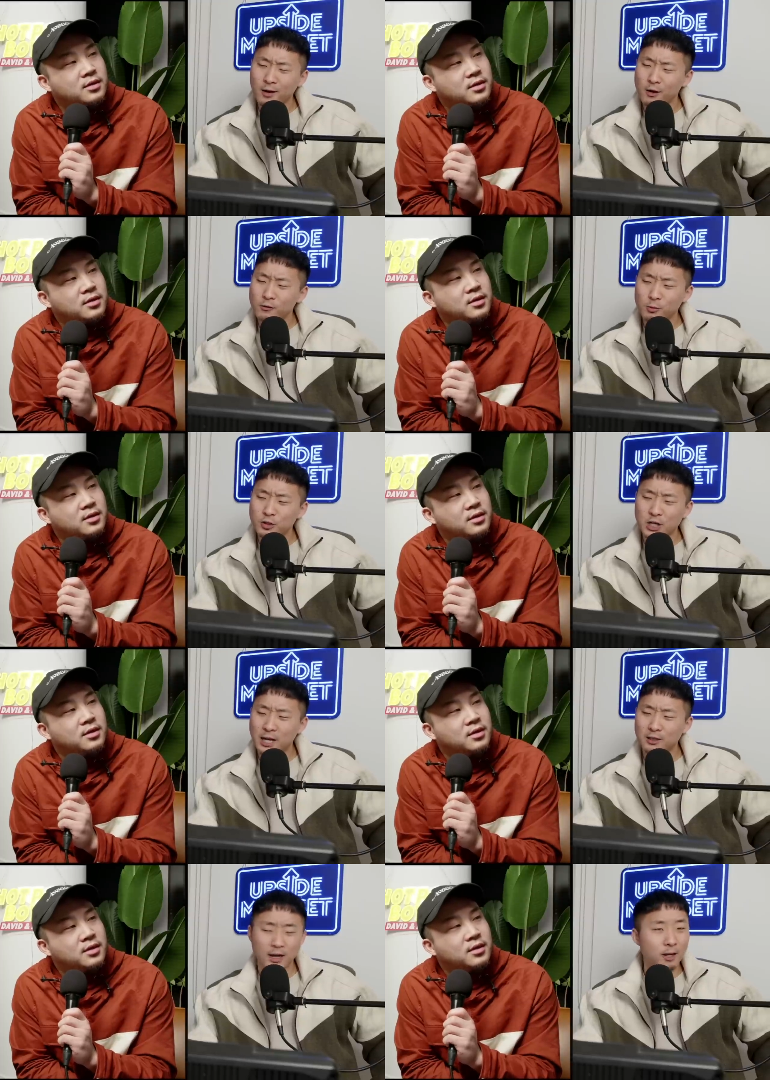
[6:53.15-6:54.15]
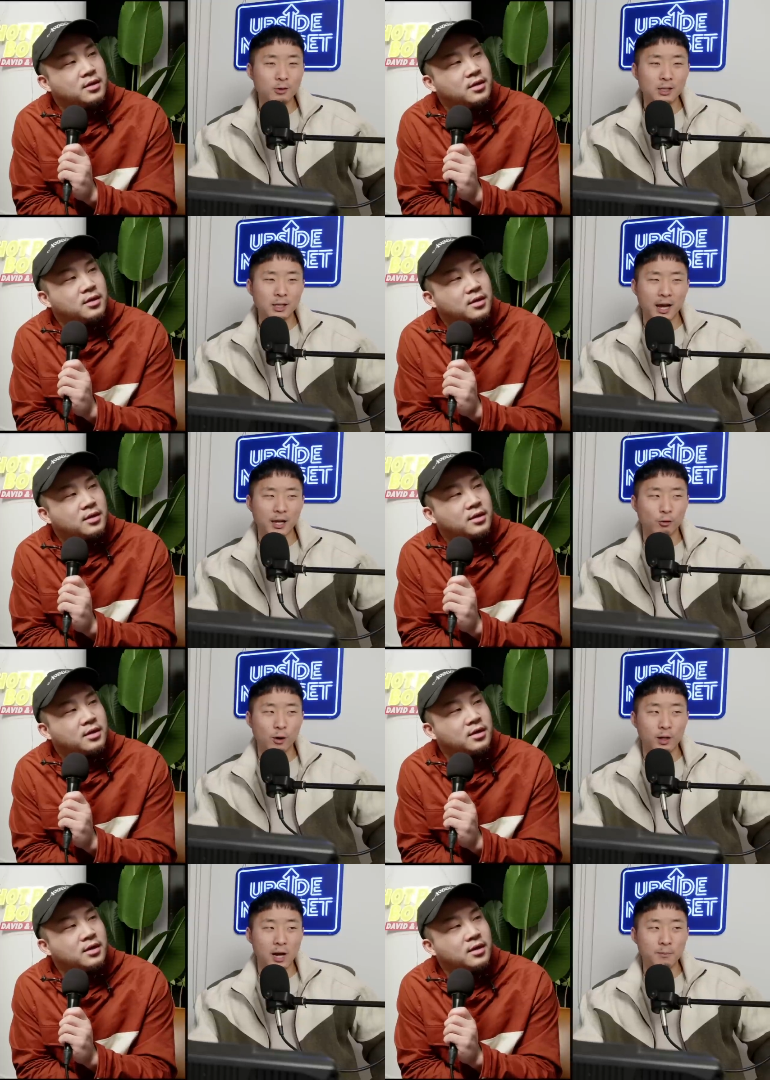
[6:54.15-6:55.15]
Speaker 1: comfortable childhood. I didn't really like
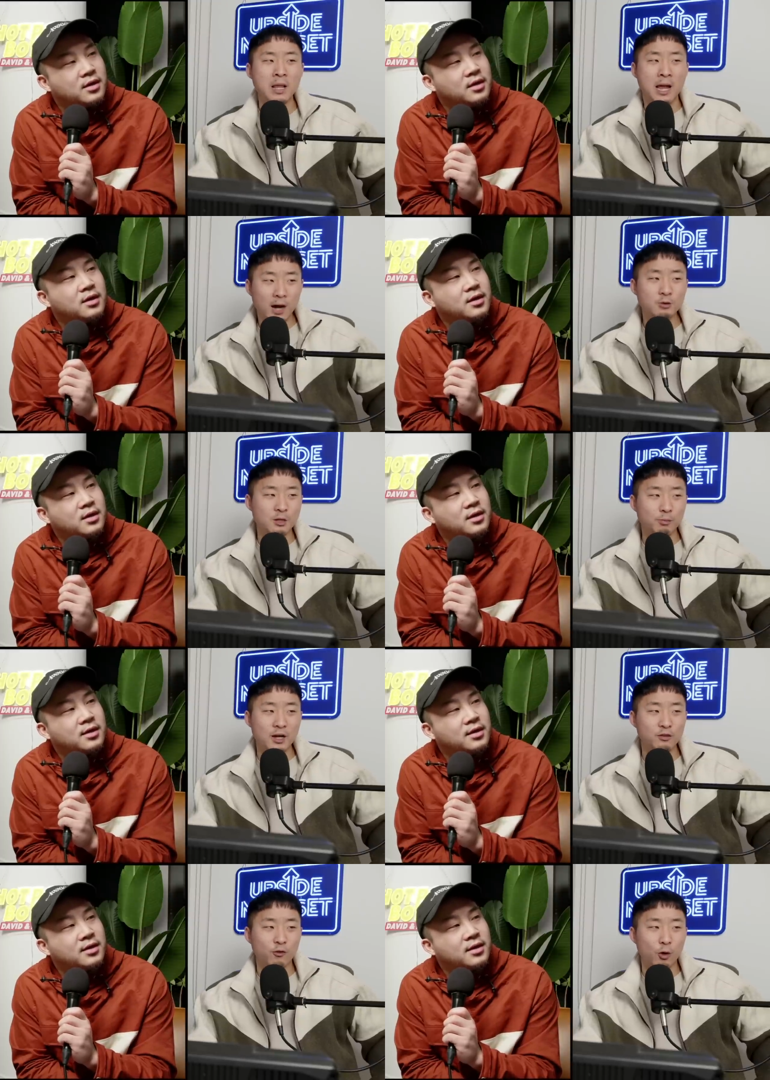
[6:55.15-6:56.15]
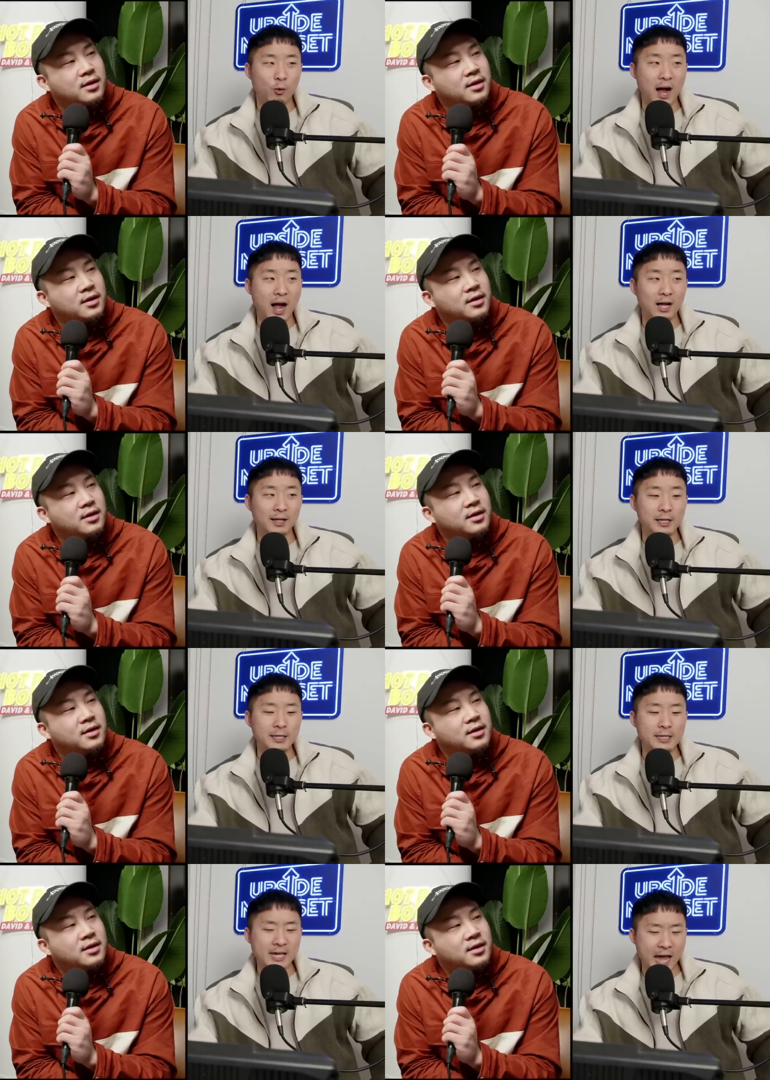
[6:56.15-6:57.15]
growing up. I was depressed for a while
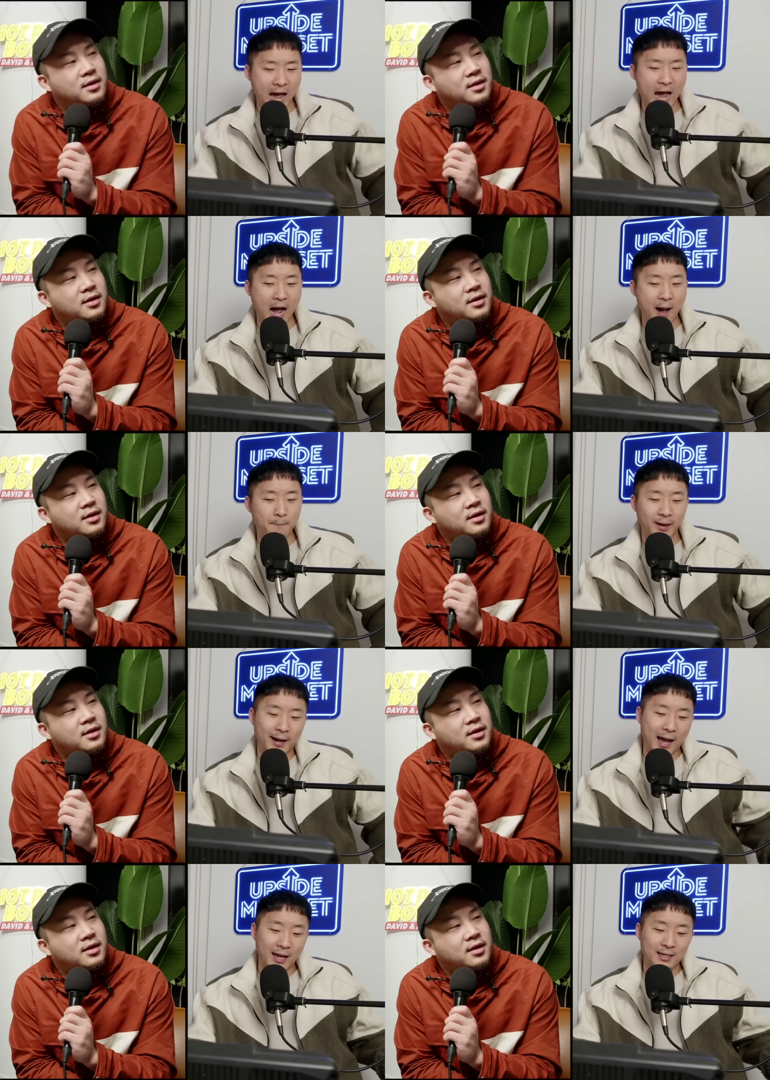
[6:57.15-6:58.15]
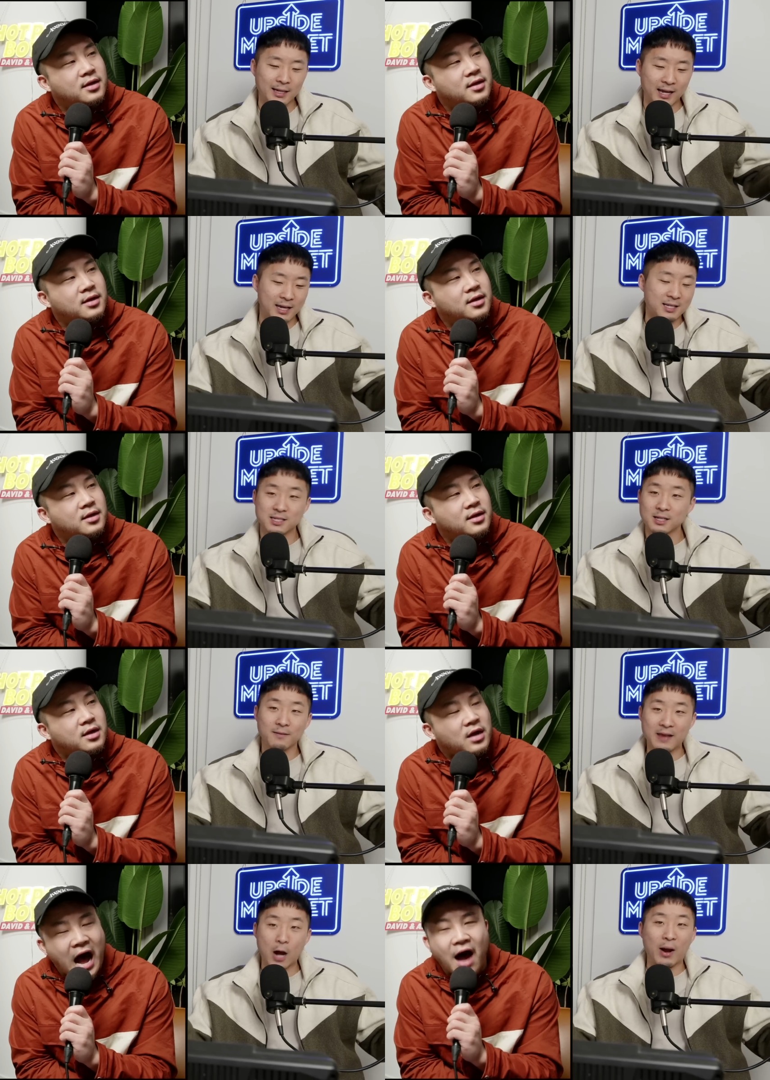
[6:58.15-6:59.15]
and yeah, but I I guess
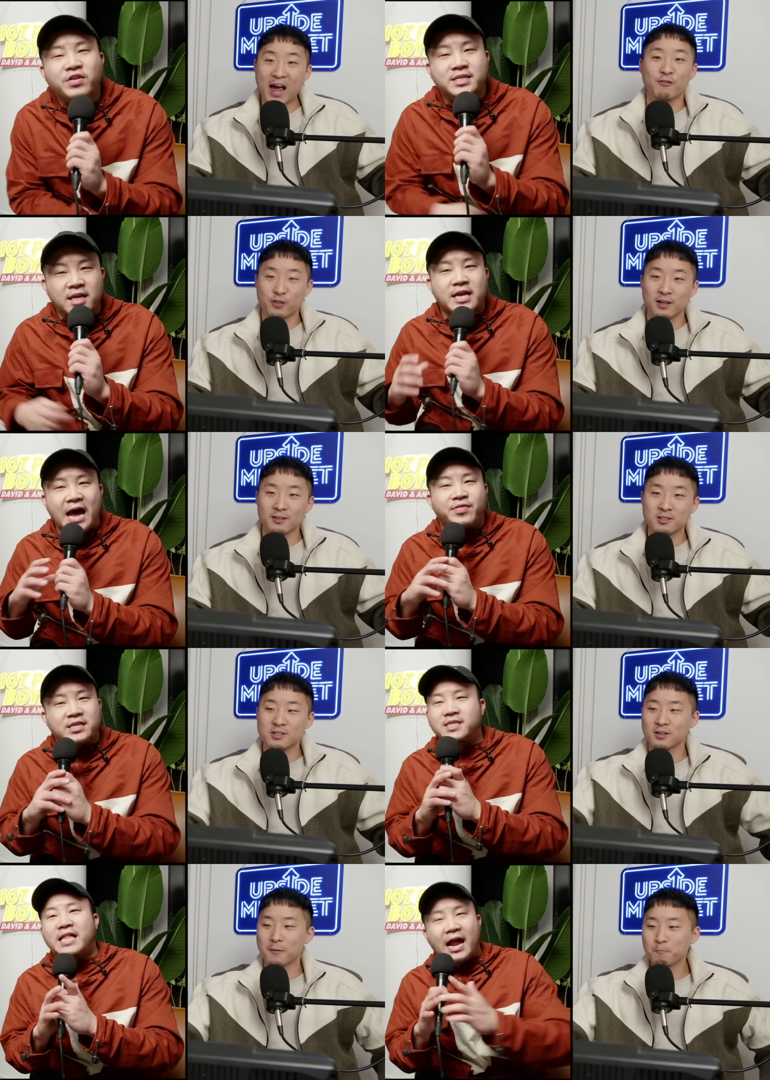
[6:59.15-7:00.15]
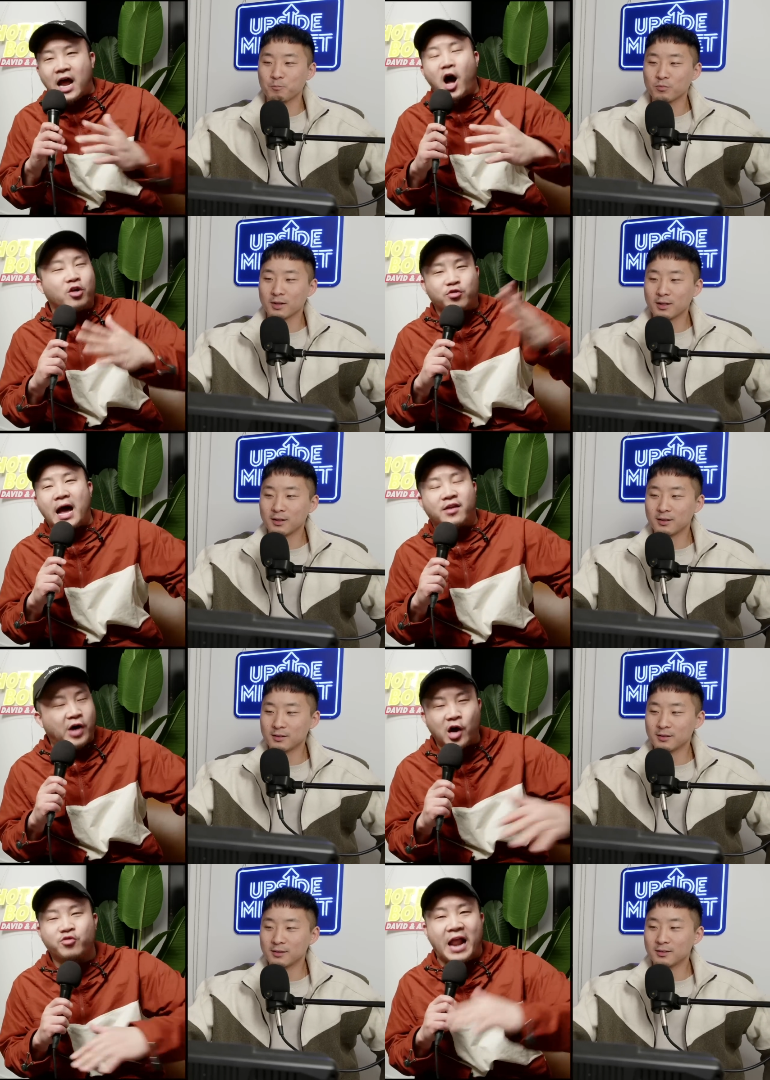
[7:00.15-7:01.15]
now
Speaker 2: obviously, I have yeah, this is not one hundred out of
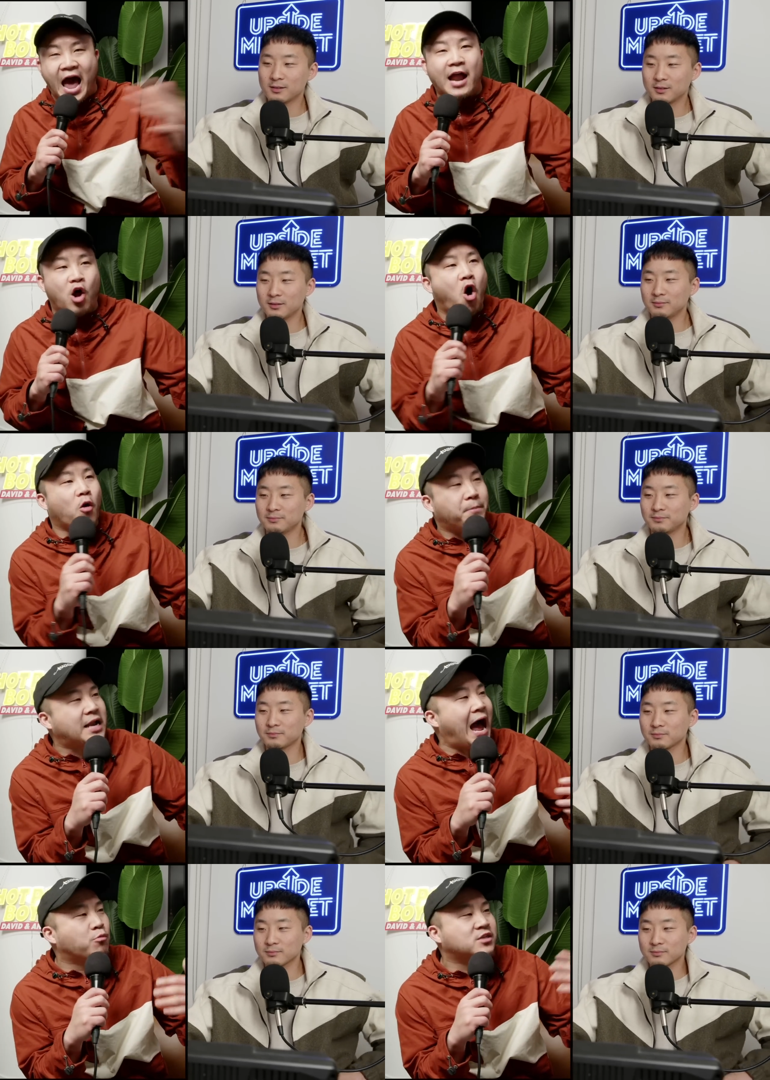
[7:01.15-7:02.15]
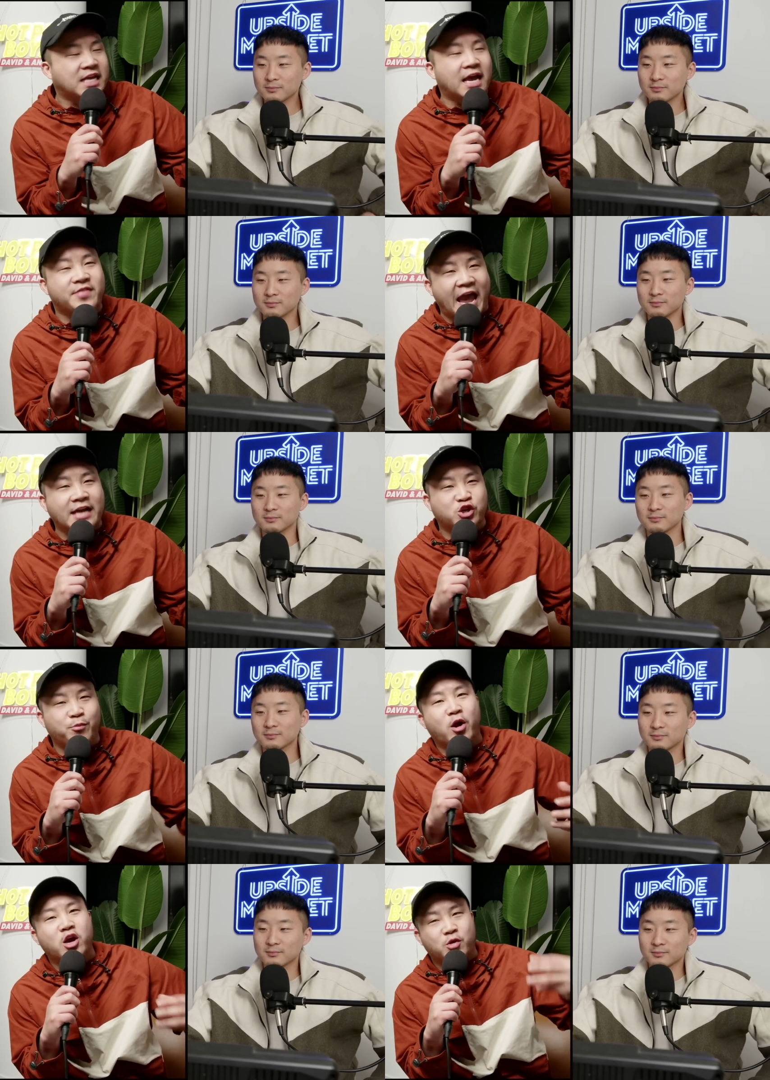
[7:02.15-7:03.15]
one hundred at all, but I would say in the Asian American